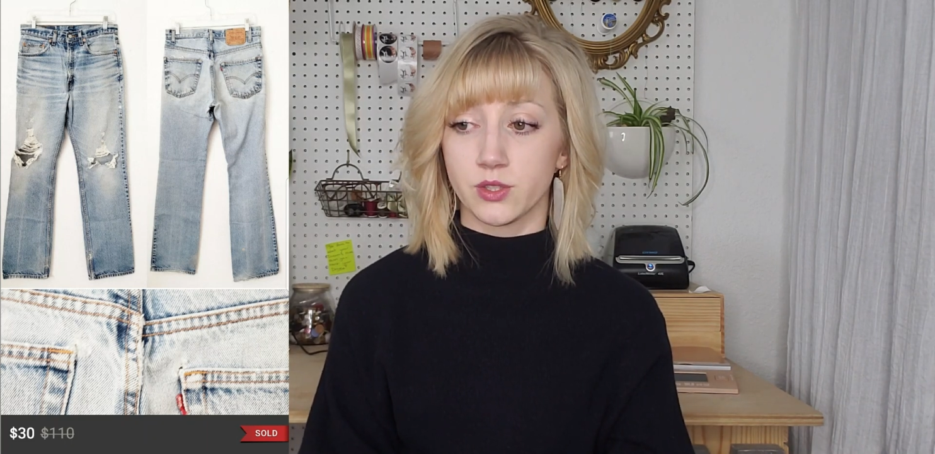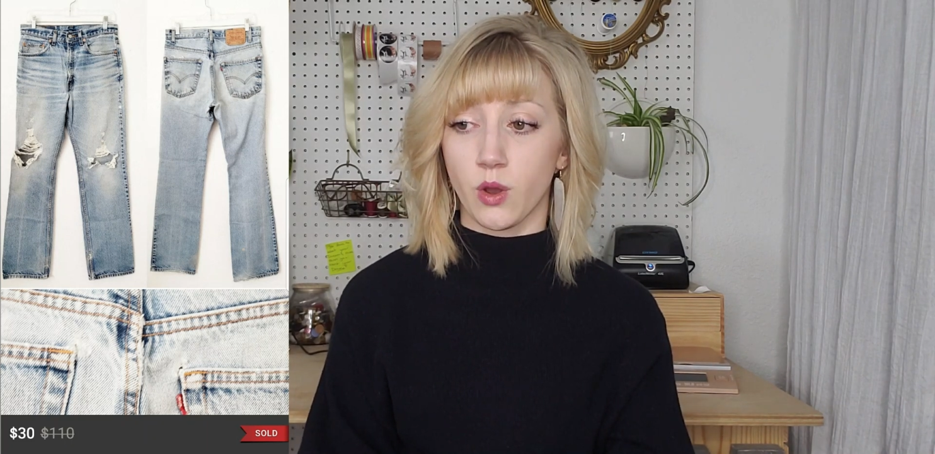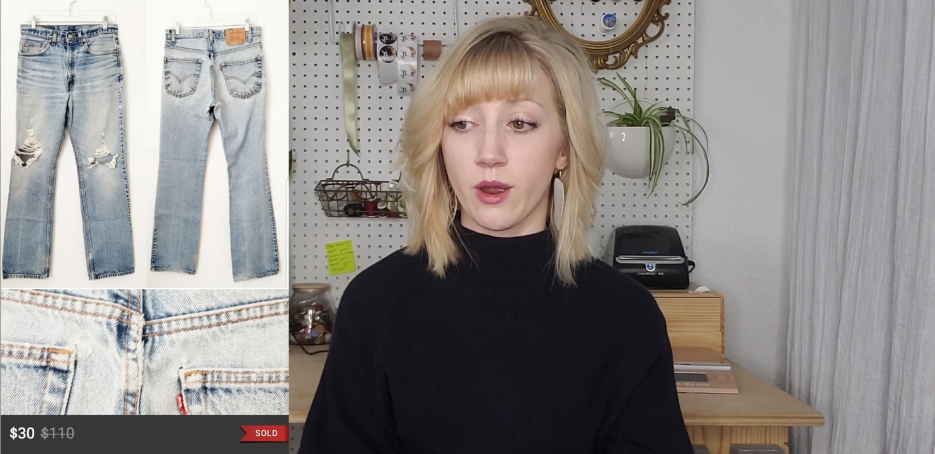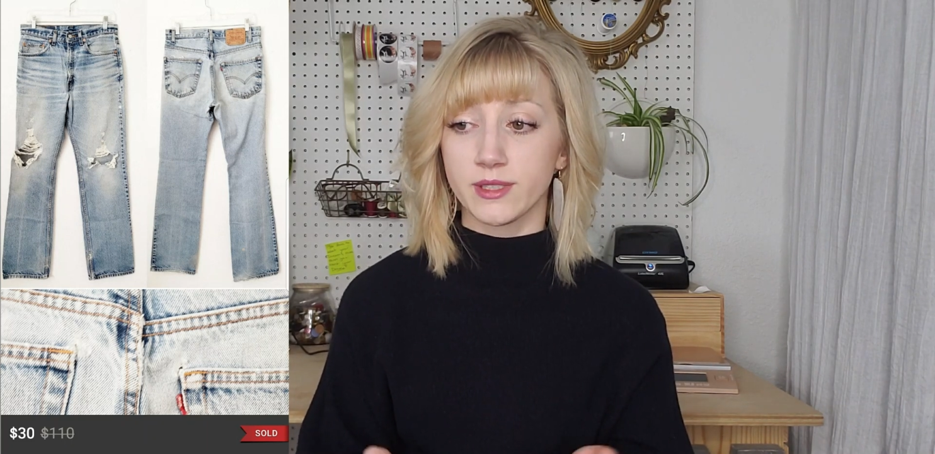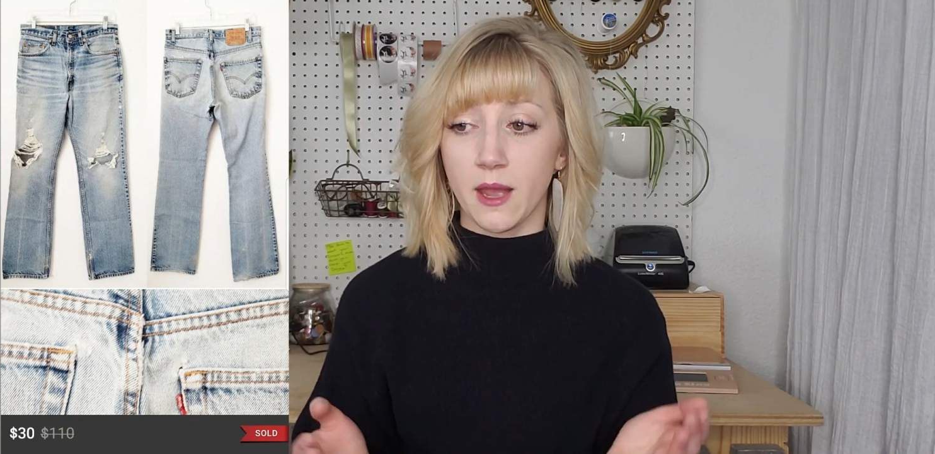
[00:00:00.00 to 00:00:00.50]

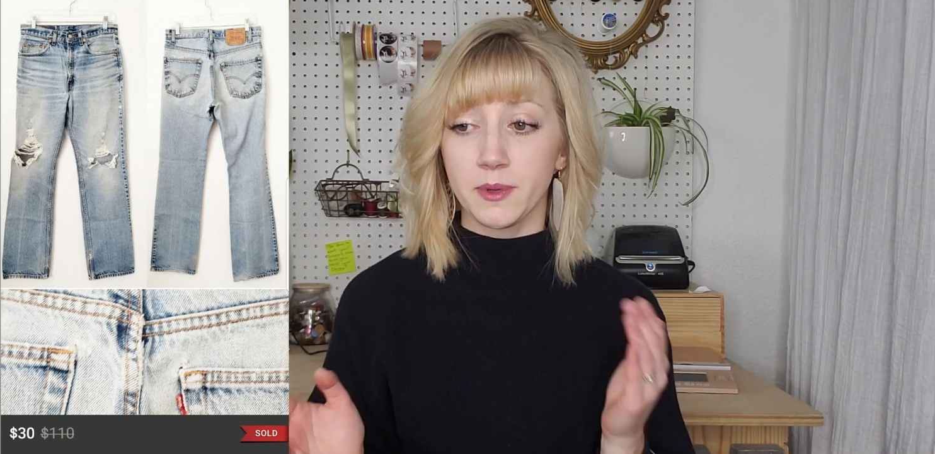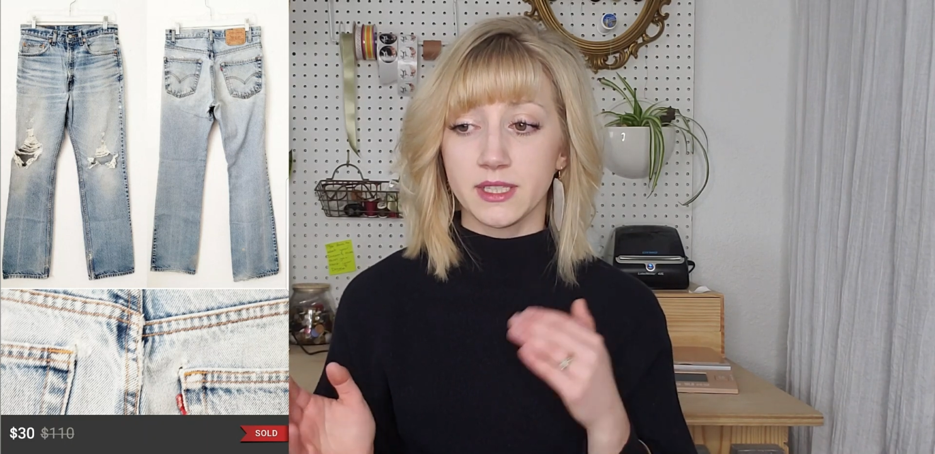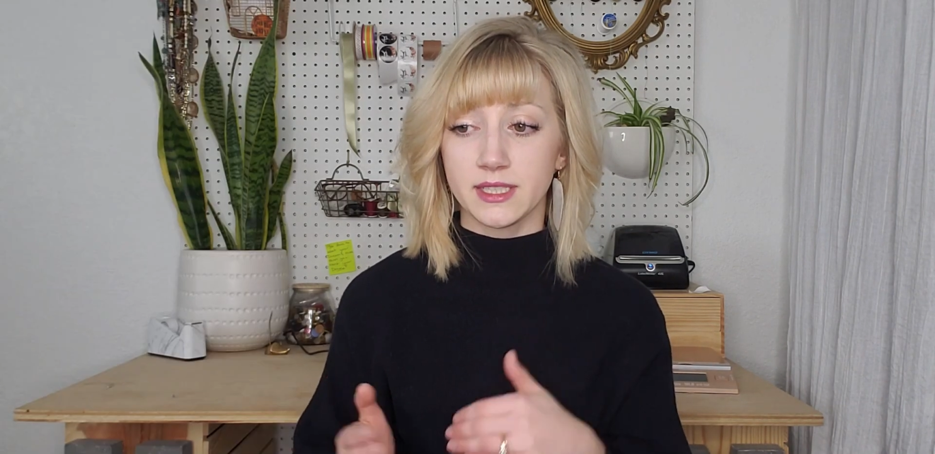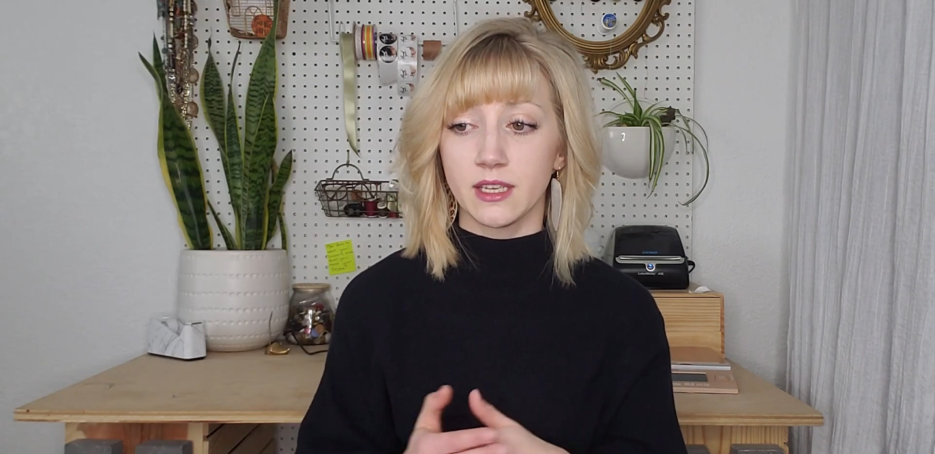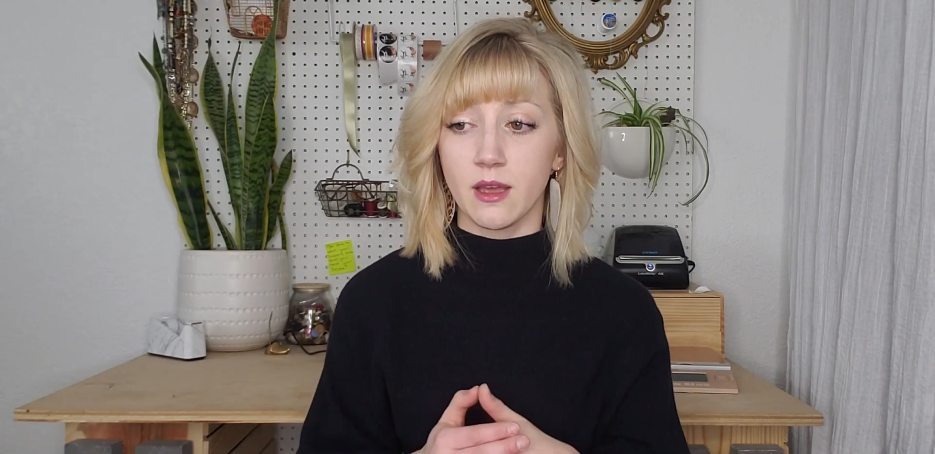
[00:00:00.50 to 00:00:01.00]
So I was happy
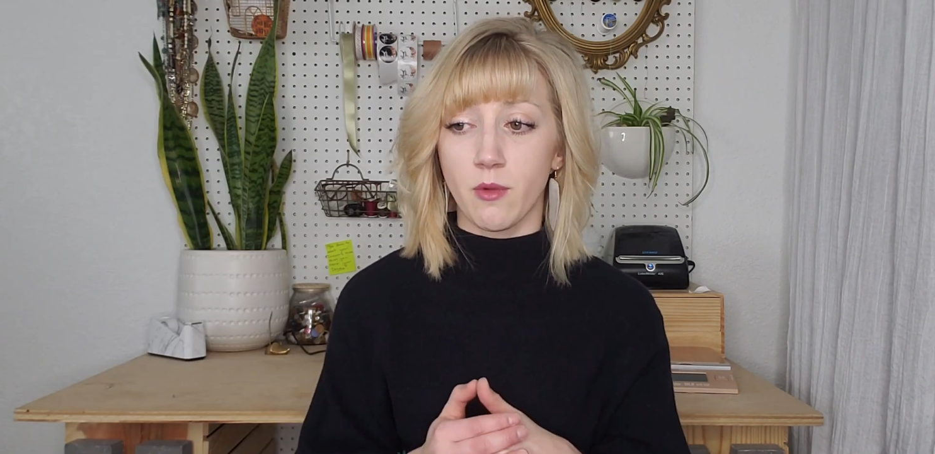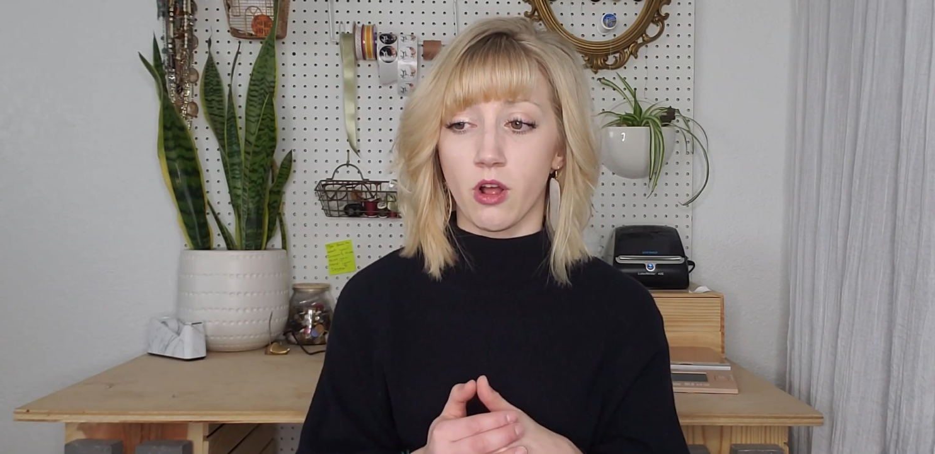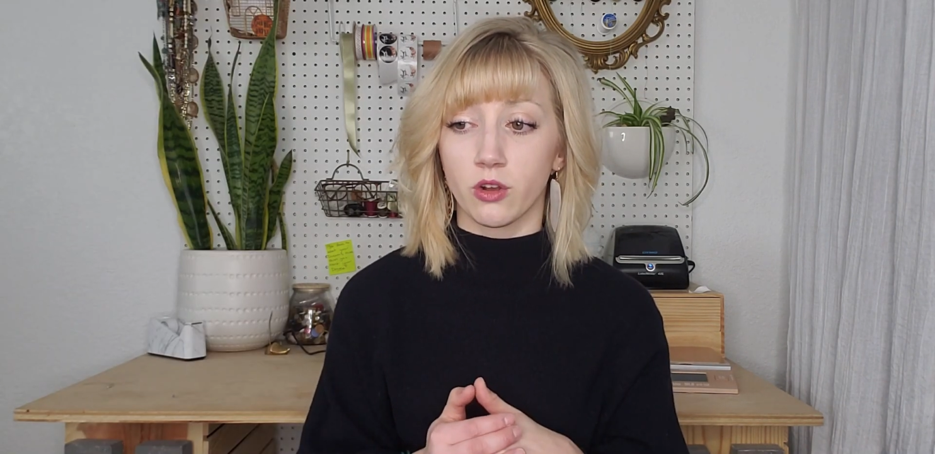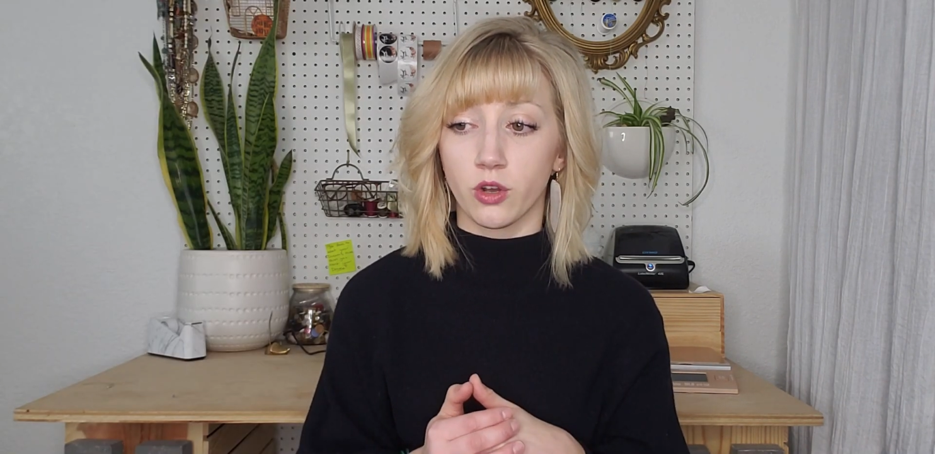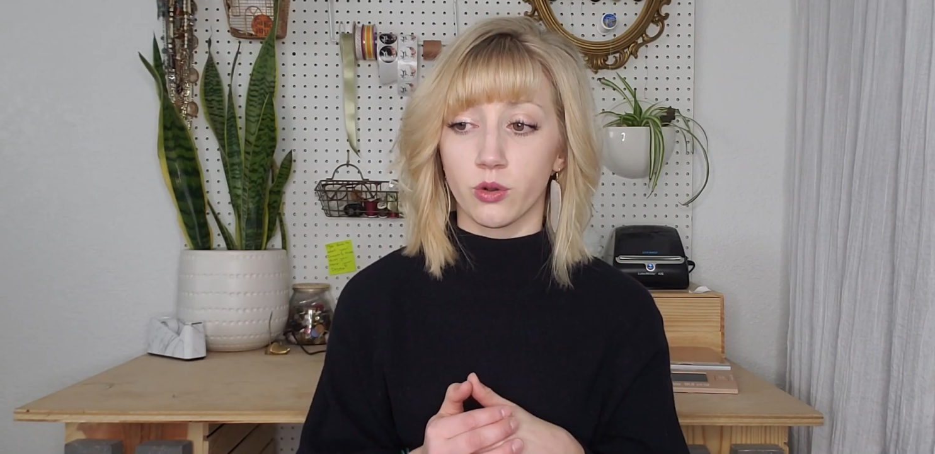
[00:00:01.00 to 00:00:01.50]
to see them
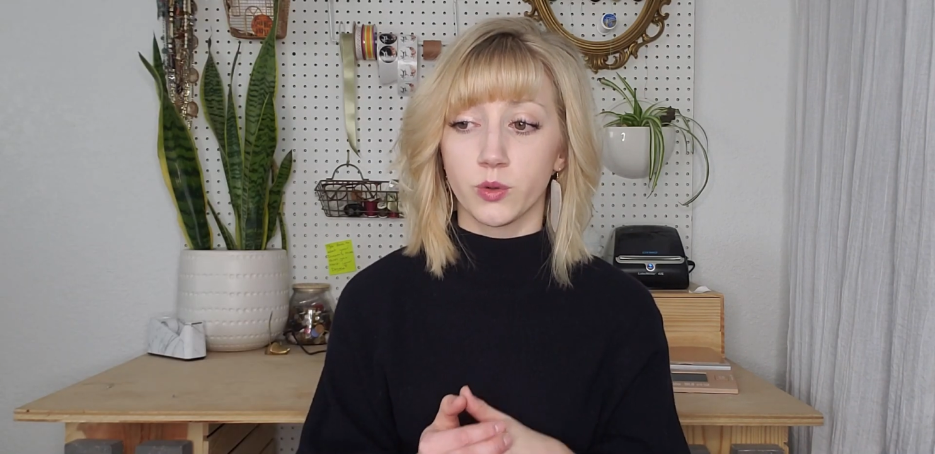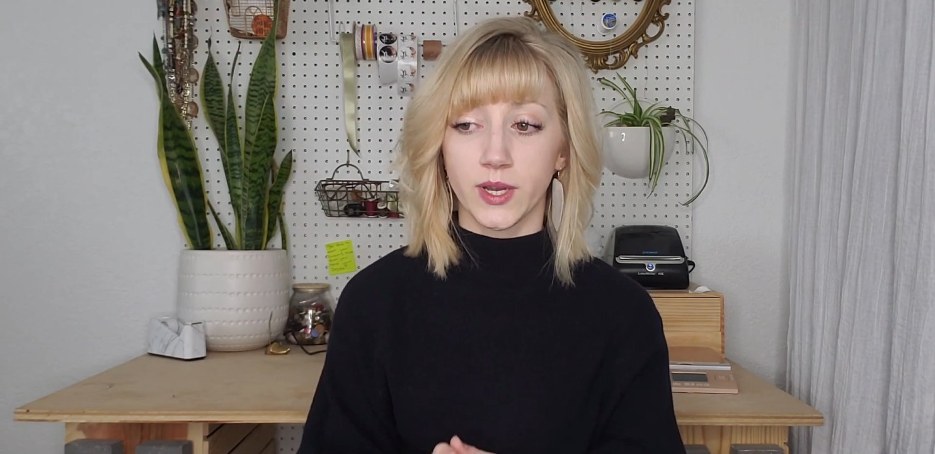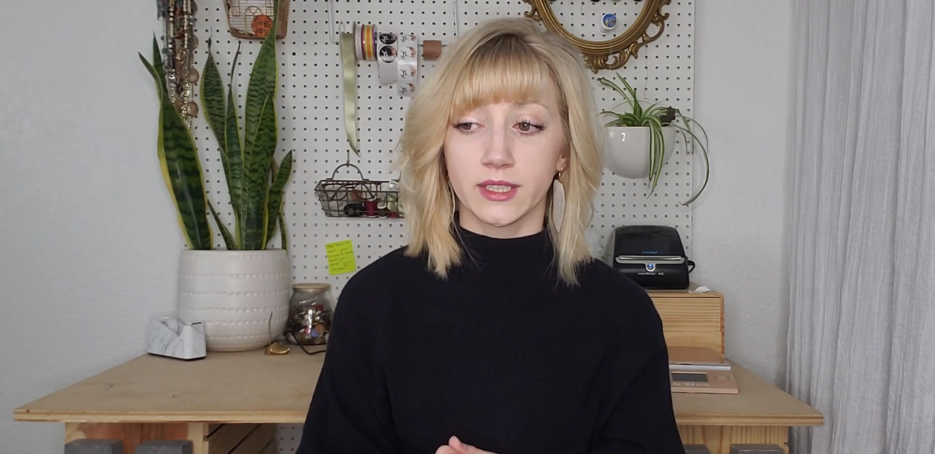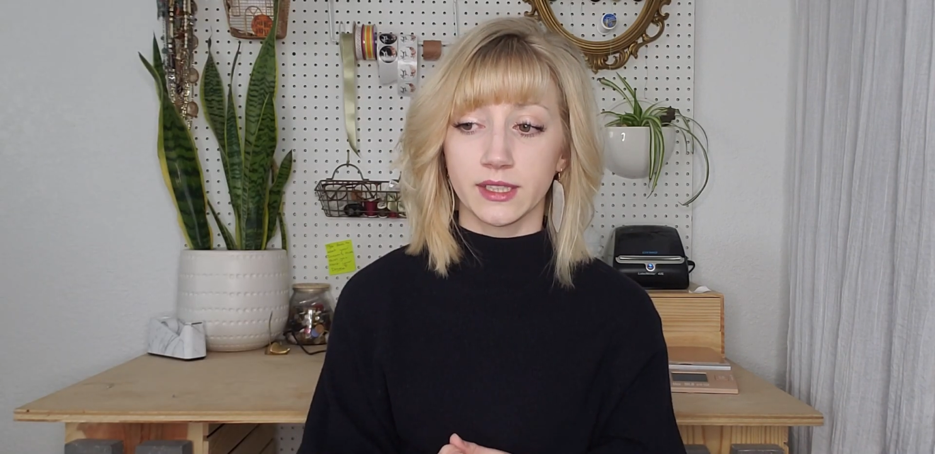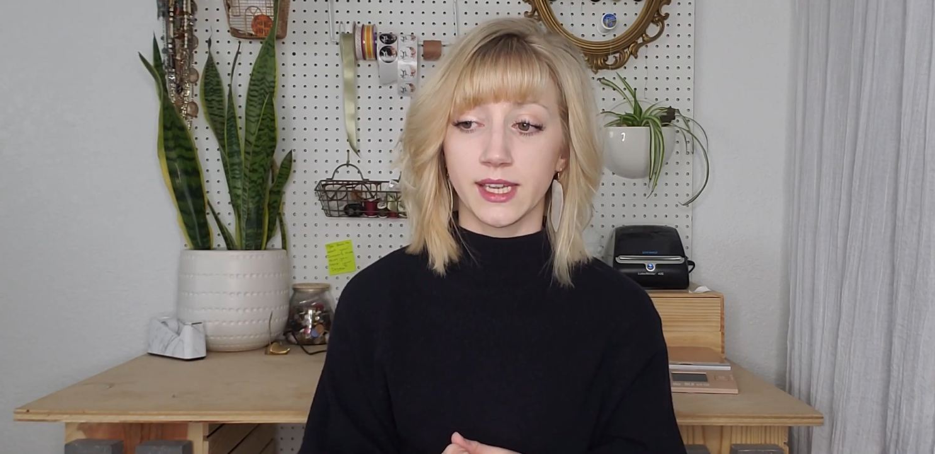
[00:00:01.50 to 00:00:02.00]
all go
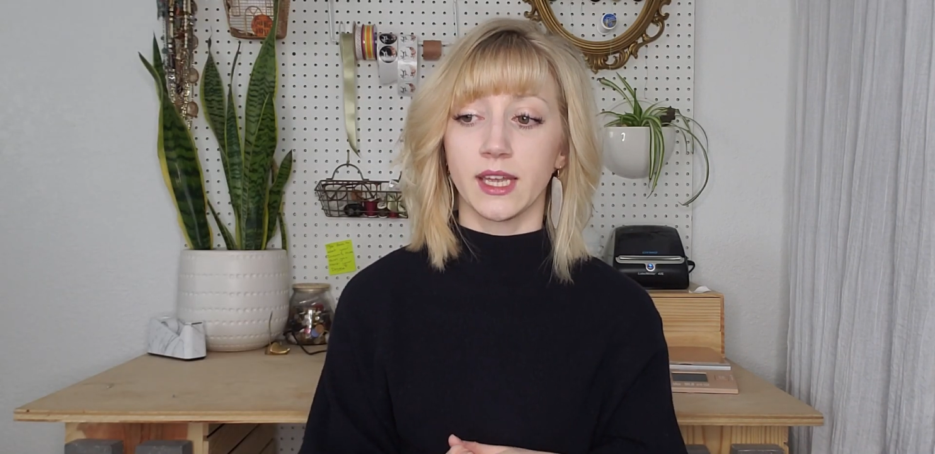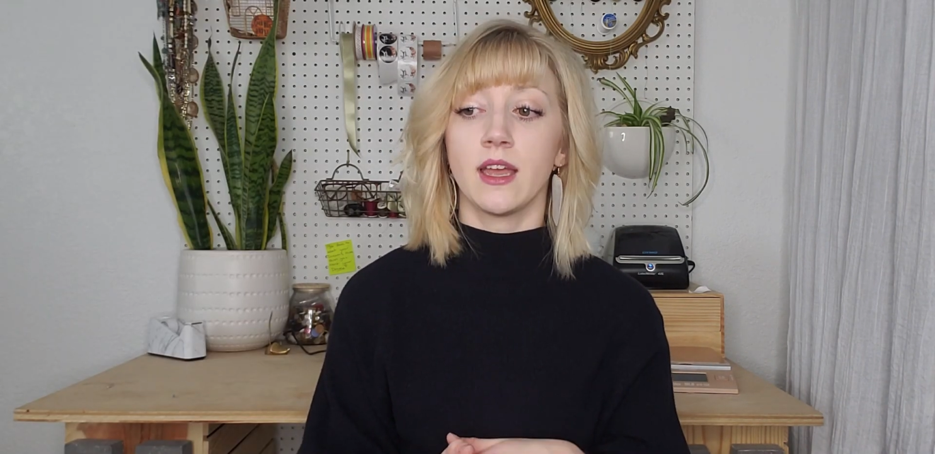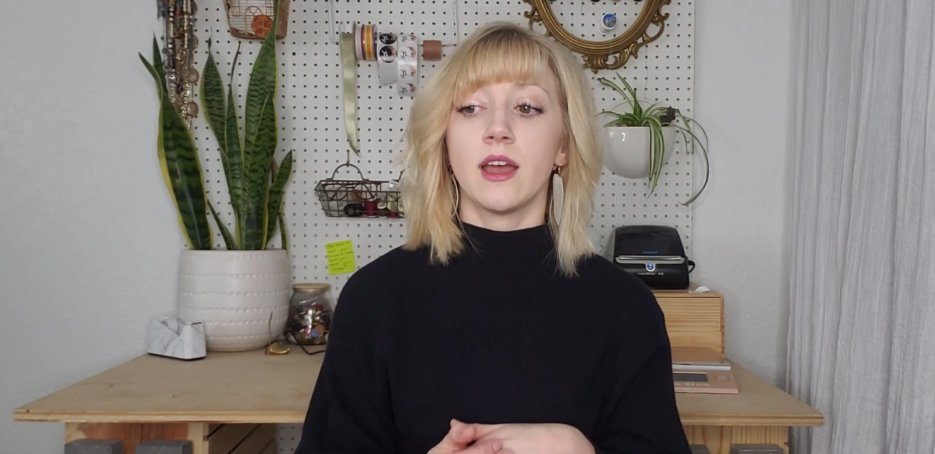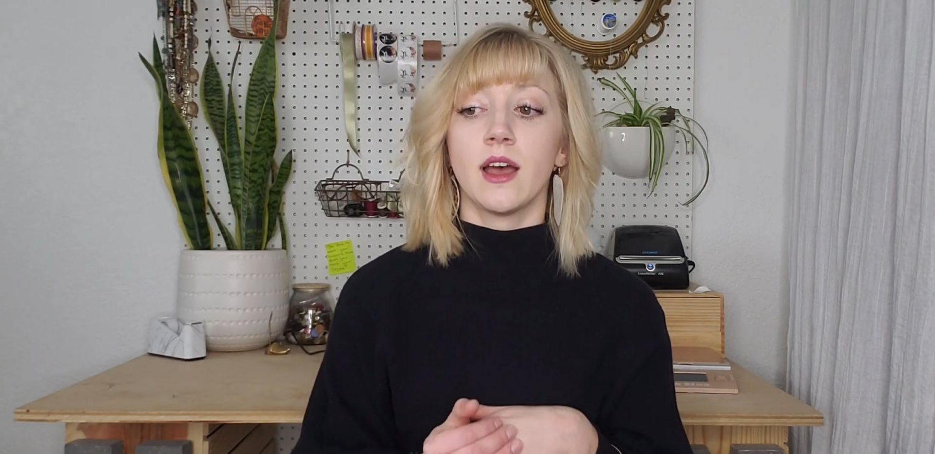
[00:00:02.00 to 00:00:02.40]
quickly.